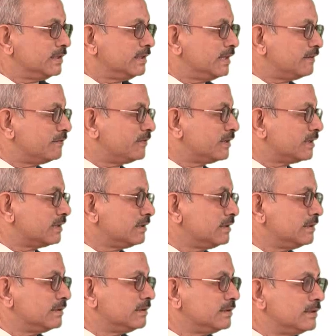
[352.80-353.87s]
Therefore,
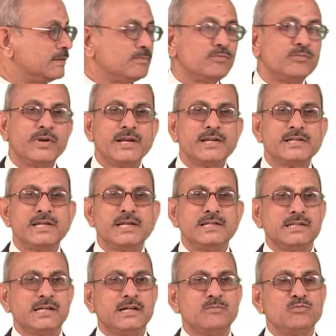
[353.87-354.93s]
the
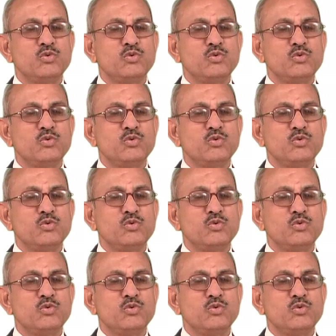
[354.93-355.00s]
exchange rate